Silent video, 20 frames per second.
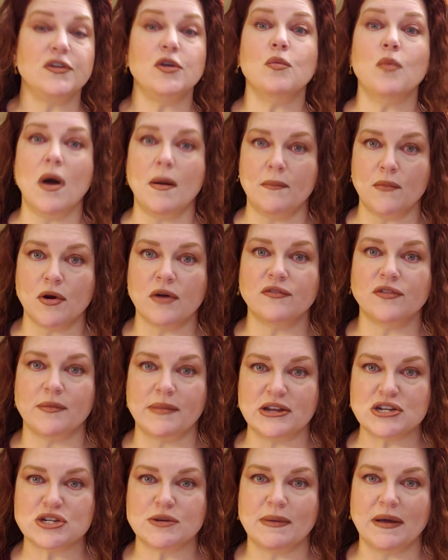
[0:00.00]
want more
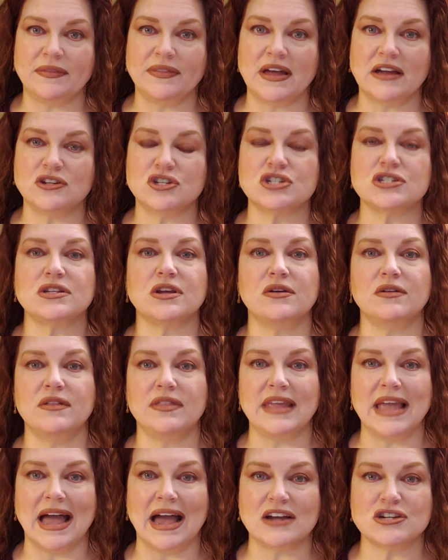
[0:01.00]
information about that, just go to
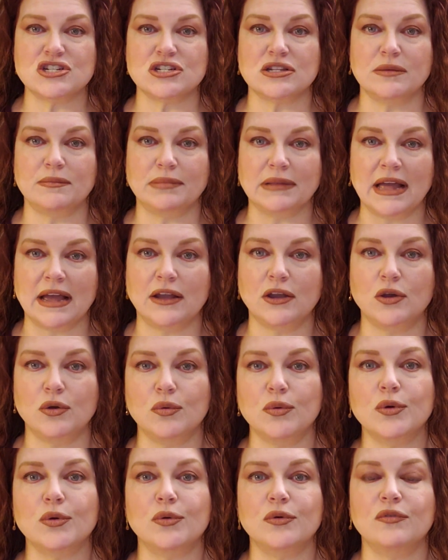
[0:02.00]
the Ashley Black
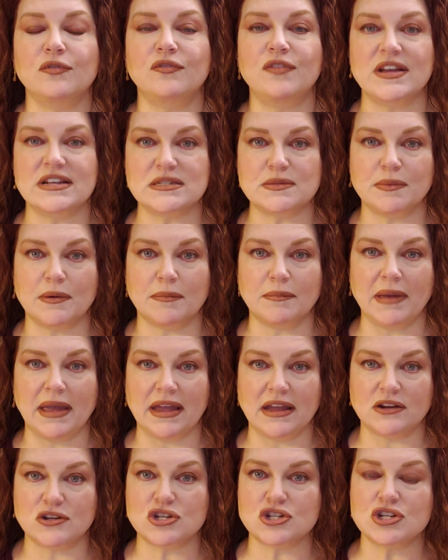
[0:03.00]
Guru Facebook
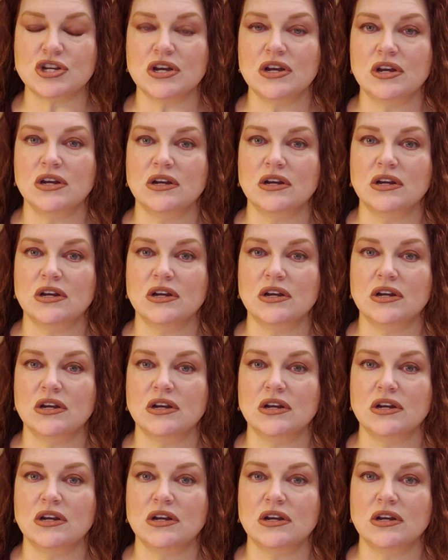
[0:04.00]
page,